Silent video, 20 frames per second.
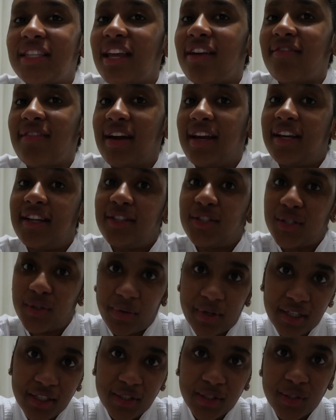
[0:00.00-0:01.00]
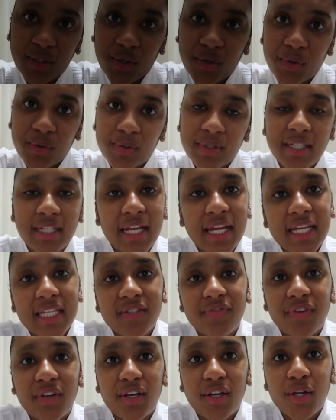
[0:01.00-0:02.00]
just get right into it. So
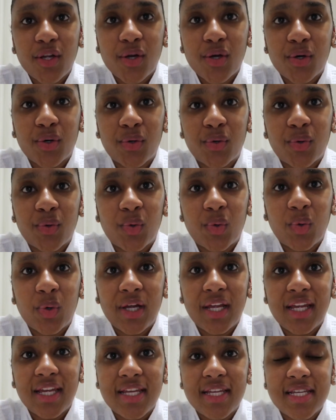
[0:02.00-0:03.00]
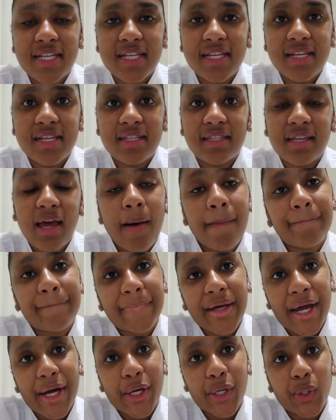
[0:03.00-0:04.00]
today's video is
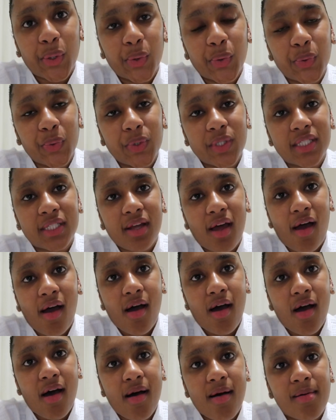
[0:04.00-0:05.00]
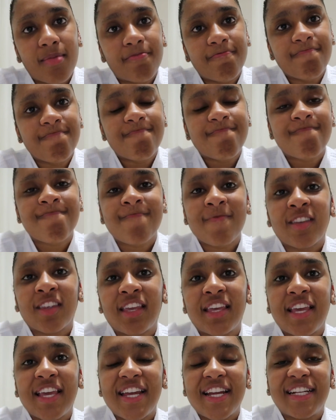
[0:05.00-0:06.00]
about some
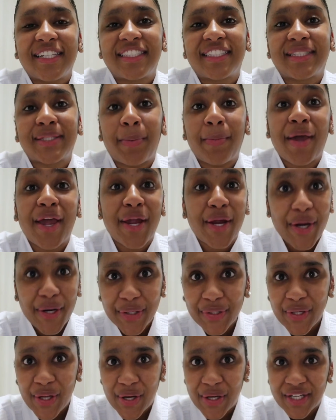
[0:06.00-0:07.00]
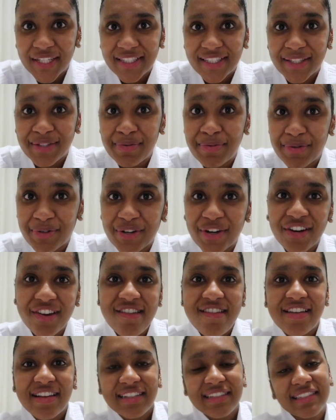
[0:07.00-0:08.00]
hair loss. I'm sure
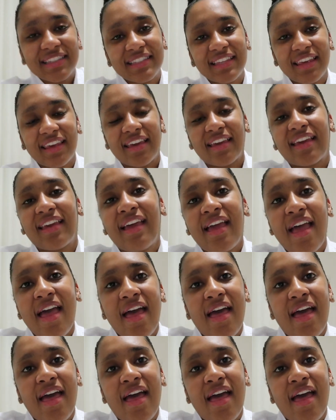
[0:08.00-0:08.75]
you can see